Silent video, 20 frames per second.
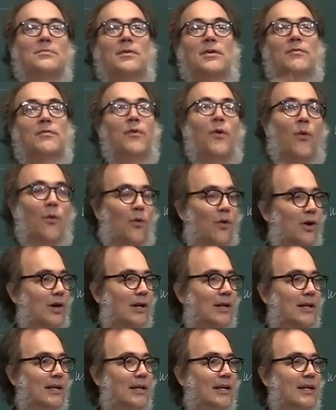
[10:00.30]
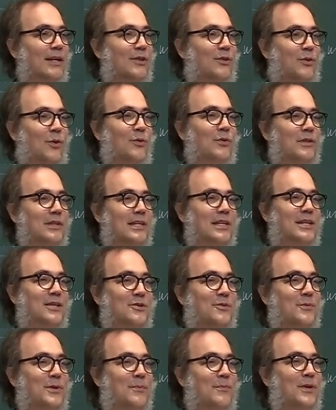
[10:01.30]
before, don't need
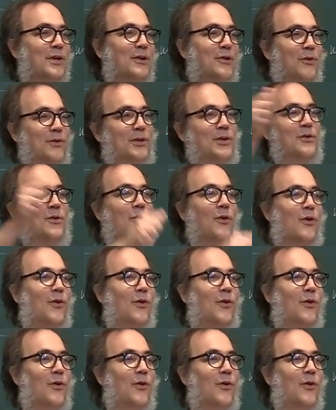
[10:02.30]
to be periodic